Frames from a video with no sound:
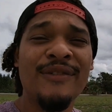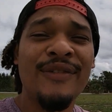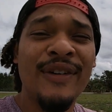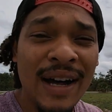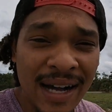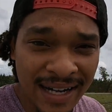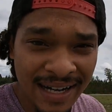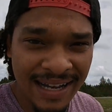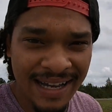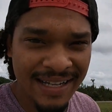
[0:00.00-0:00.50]

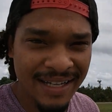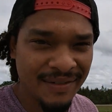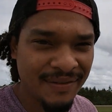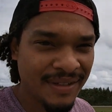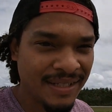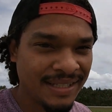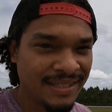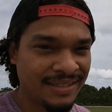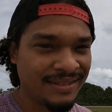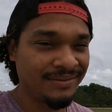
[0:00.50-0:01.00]
fuck out
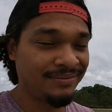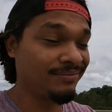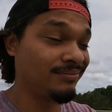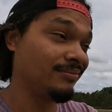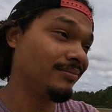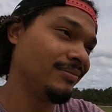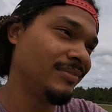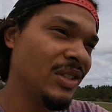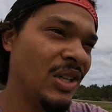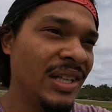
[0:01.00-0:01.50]
of it.
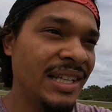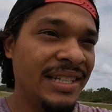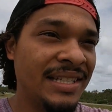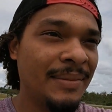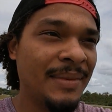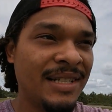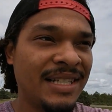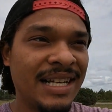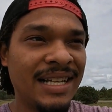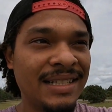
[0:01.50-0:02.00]
Or at least
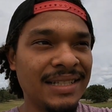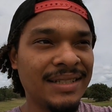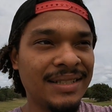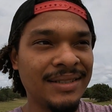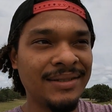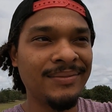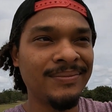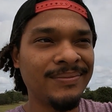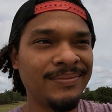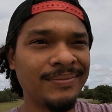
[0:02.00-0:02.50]
I'm gonna tell it
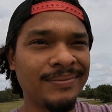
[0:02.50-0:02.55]
to.